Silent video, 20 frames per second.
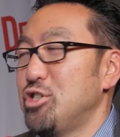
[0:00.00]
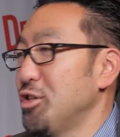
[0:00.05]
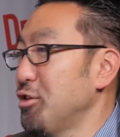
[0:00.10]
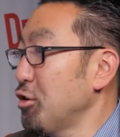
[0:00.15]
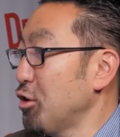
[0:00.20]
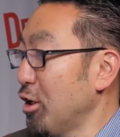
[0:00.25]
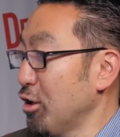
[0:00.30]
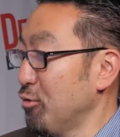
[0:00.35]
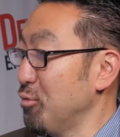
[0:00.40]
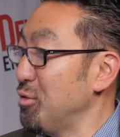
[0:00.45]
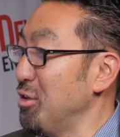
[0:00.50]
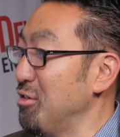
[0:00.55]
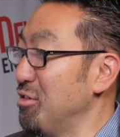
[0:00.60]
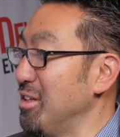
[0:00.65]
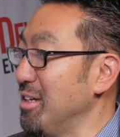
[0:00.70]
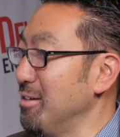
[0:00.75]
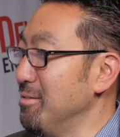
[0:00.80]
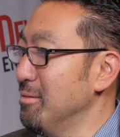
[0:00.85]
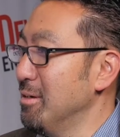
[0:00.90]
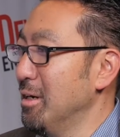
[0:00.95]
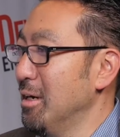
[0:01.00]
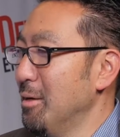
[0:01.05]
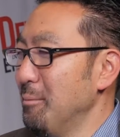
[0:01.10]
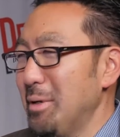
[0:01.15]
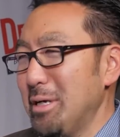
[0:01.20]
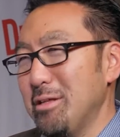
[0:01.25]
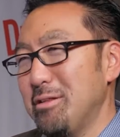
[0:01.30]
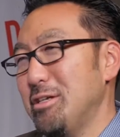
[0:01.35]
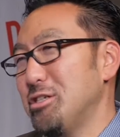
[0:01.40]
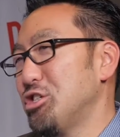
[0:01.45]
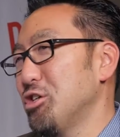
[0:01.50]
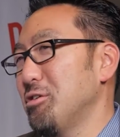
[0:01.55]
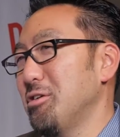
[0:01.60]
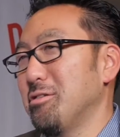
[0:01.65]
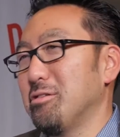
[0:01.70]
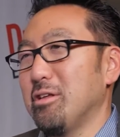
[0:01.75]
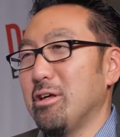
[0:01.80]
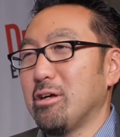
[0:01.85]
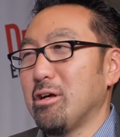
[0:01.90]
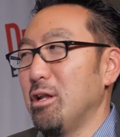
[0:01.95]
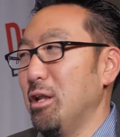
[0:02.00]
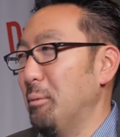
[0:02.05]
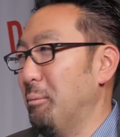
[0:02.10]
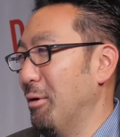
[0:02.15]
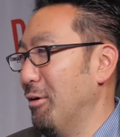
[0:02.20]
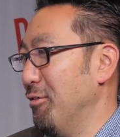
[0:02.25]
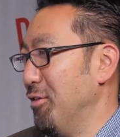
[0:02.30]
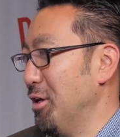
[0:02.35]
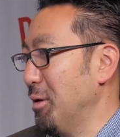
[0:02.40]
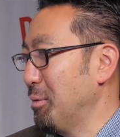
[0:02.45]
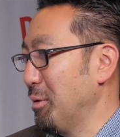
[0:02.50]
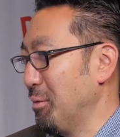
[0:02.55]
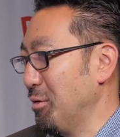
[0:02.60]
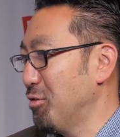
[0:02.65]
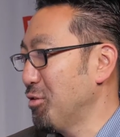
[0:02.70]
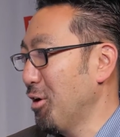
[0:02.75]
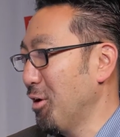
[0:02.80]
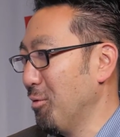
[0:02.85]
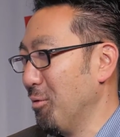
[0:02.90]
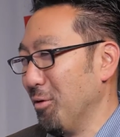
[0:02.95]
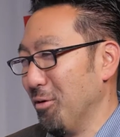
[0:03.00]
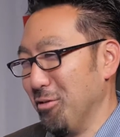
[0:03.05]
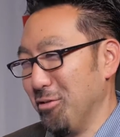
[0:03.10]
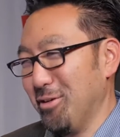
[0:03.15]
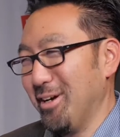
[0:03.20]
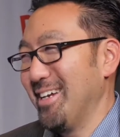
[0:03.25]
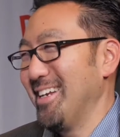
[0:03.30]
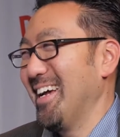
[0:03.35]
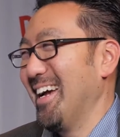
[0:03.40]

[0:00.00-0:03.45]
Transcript: Jason Cox from Disney, because he showed us that clip of the upcoming Star Wars.